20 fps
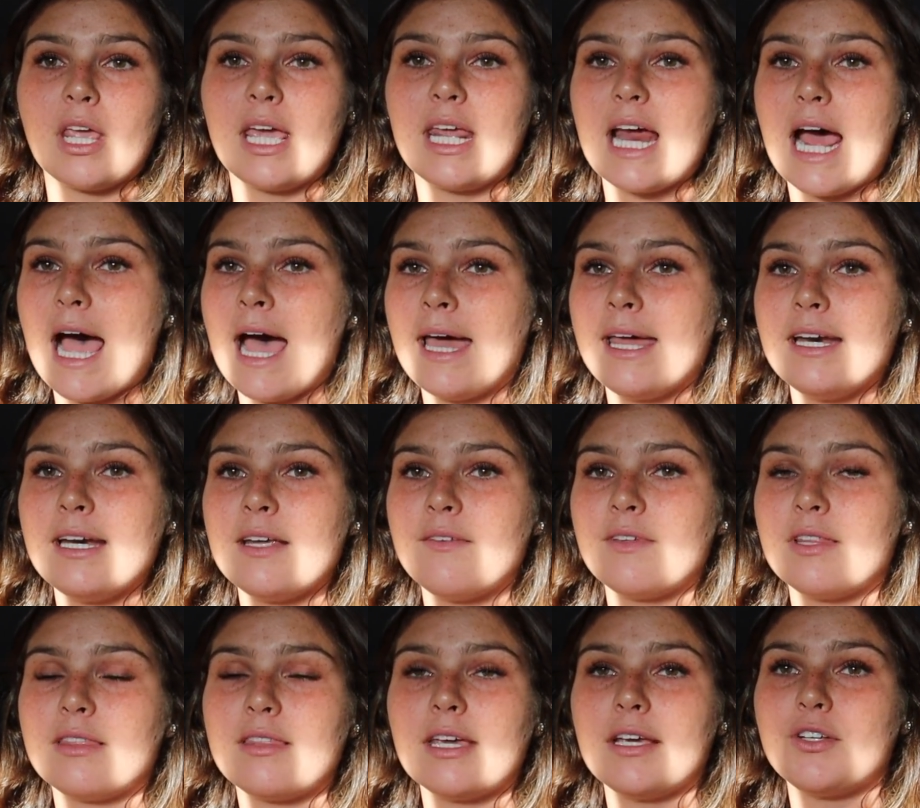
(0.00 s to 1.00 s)
And I didn't
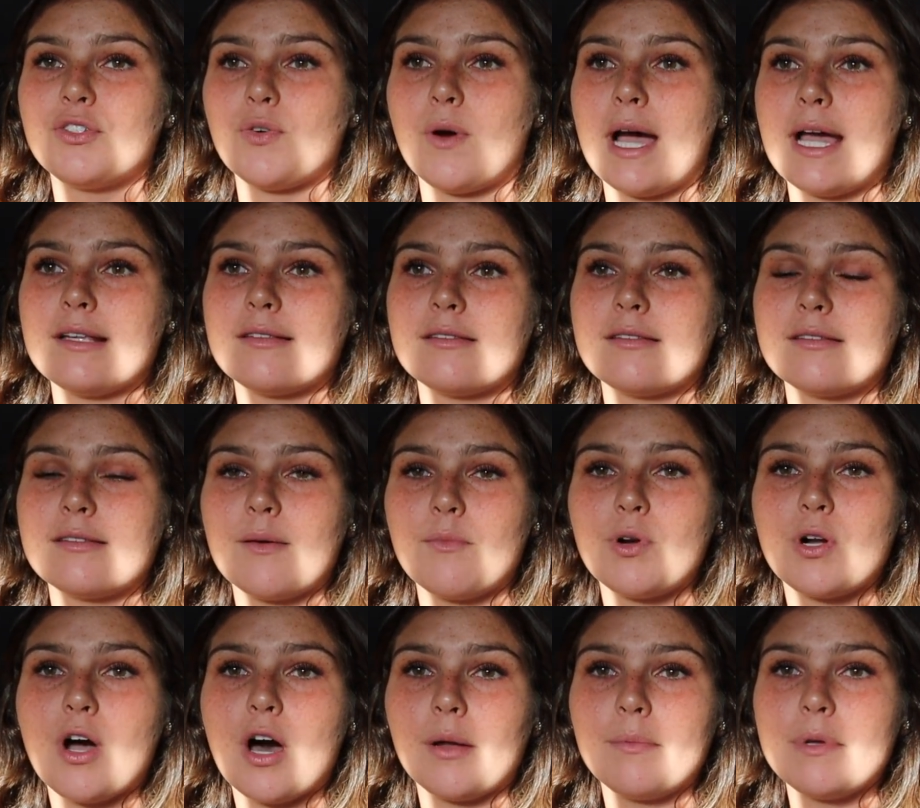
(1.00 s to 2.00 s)
even think twice.
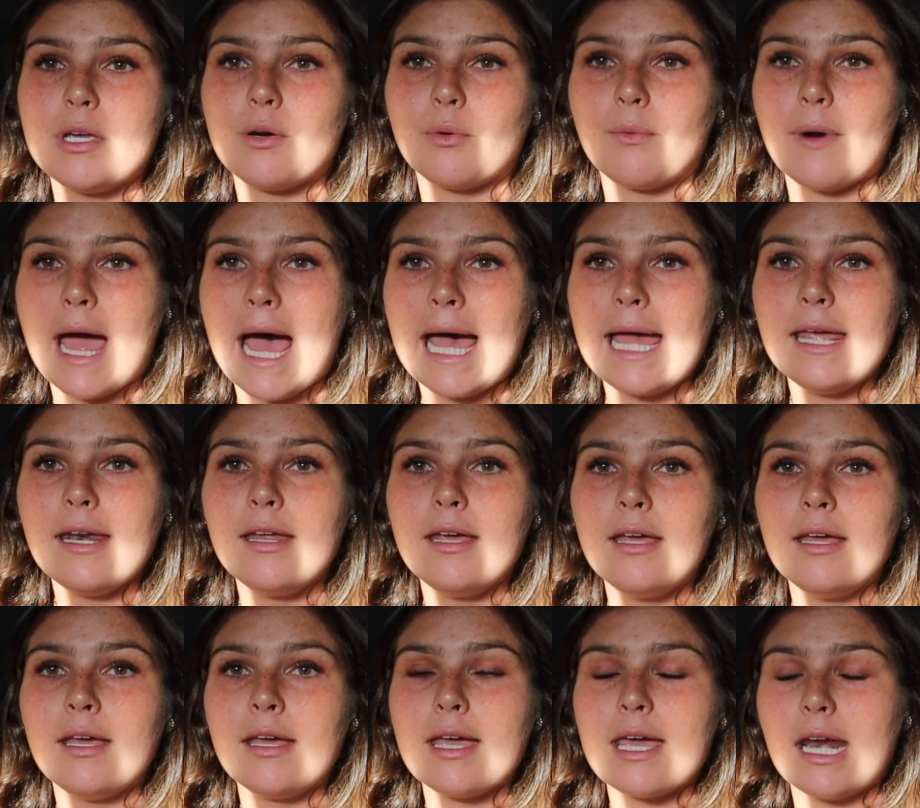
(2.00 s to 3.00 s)
Someone called me a rat,
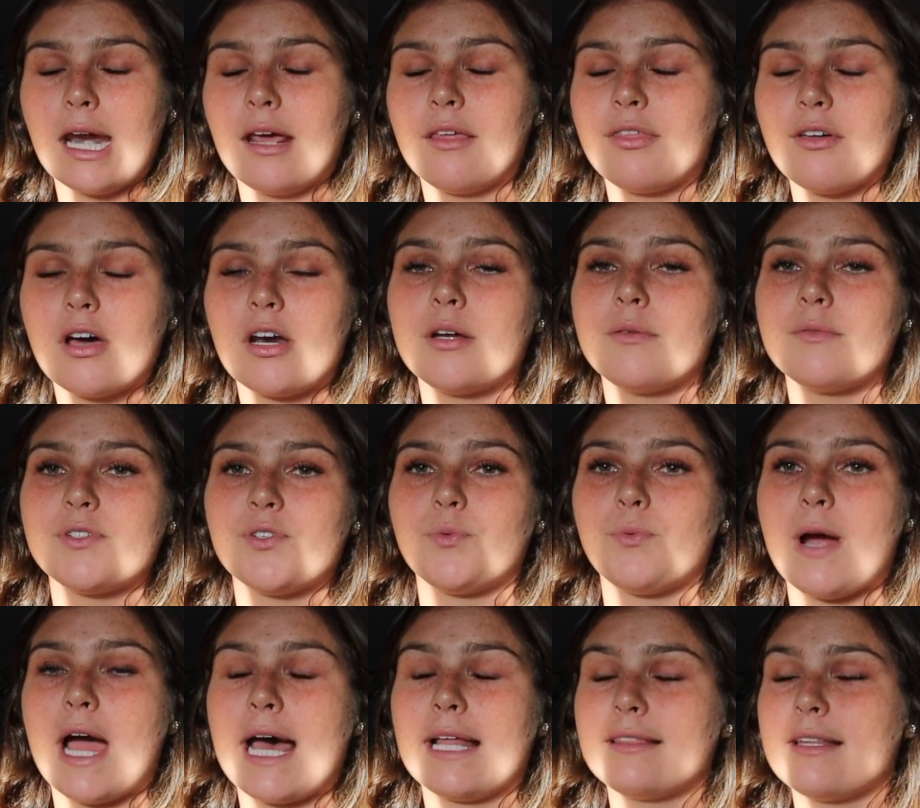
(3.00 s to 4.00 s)
and I thought I was a
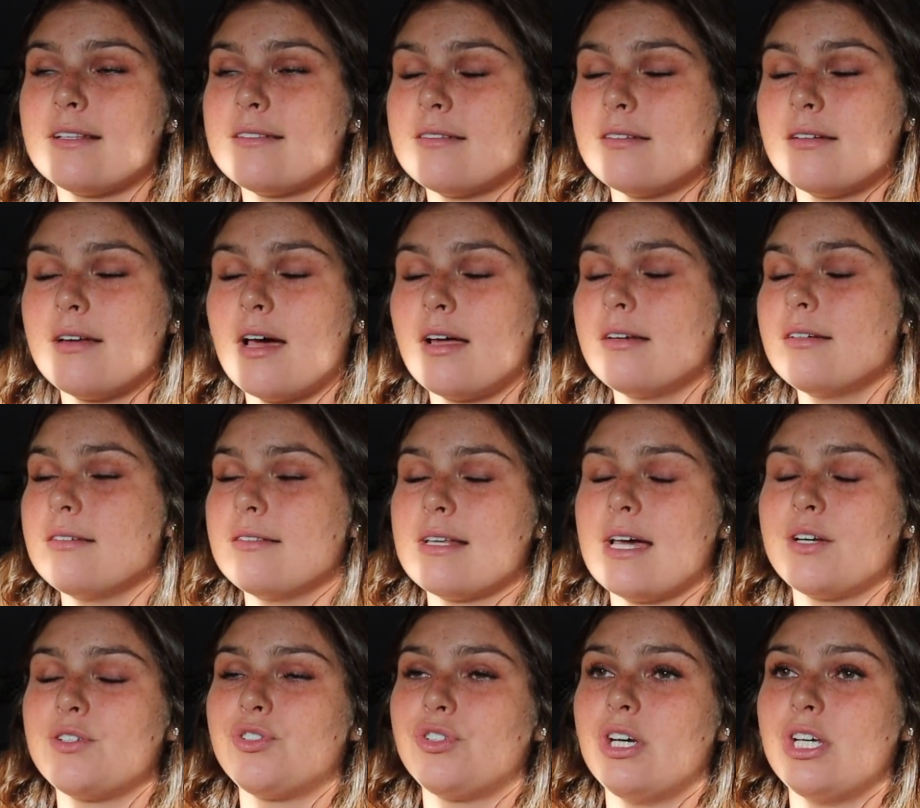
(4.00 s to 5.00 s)
rat. That's not an
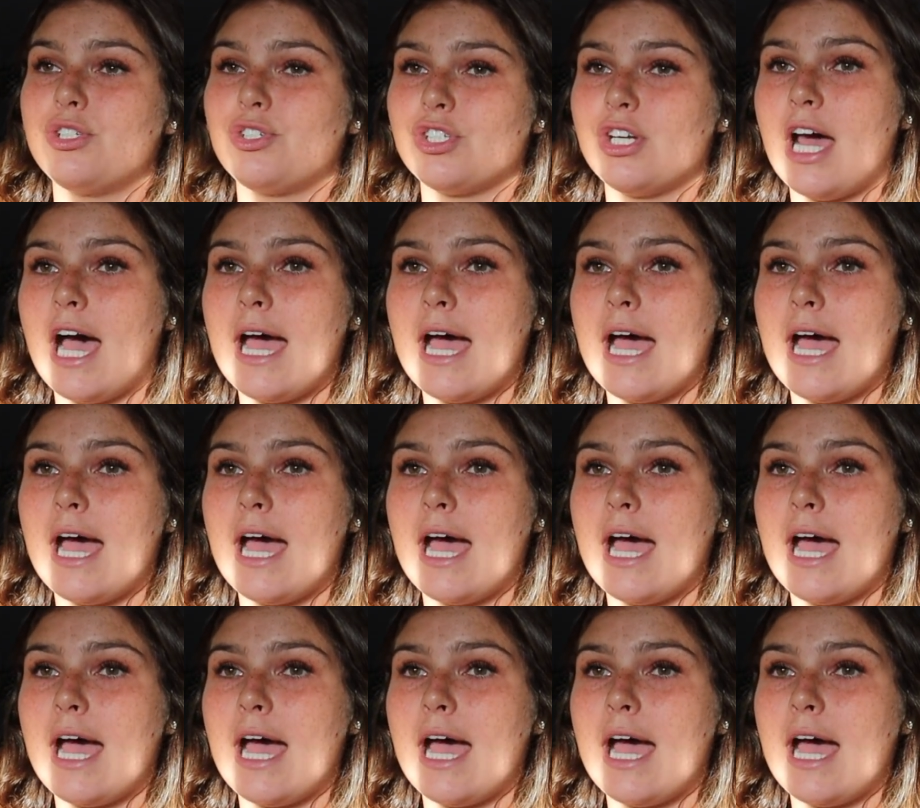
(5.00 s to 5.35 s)
exaggeration.